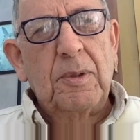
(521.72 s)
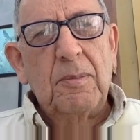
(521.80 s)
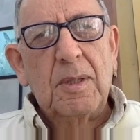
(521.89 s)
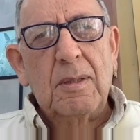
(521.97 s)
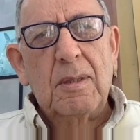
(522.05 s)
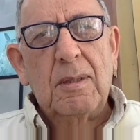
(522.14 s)
to
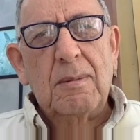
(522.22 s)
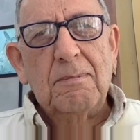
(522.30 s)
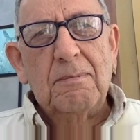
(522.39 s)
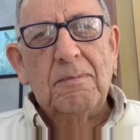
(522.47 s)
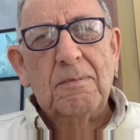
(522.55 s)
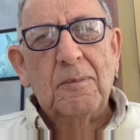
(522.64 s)
be there
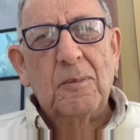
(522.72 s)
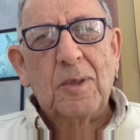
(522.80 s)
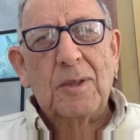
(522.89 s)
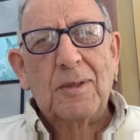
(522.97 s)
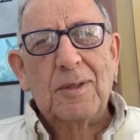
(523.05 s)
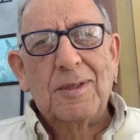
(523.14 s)

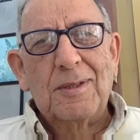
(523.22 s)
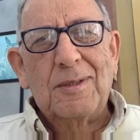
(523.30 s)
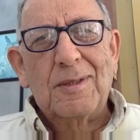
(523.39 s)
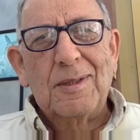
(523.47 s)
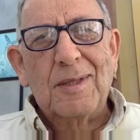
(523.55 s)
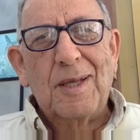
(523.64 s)
when
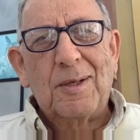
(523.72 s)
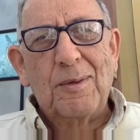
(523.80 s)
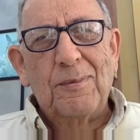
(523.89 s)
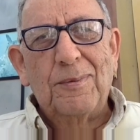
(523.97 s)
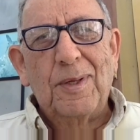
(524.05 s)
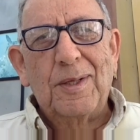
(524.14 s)
this
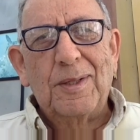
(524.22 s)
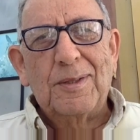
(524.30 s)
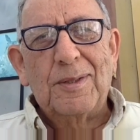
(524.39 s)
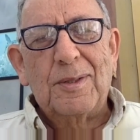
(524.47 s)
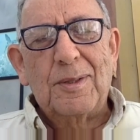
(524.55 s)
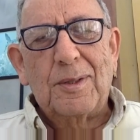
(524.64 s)
Echo Flight
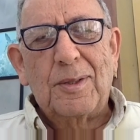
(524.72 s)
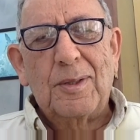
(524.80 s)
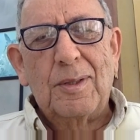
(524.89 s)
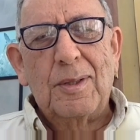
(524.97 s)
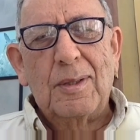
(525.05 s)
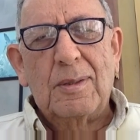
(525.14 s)
incident
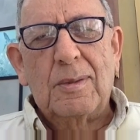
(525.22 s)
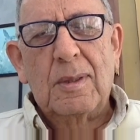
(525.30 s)
occurred.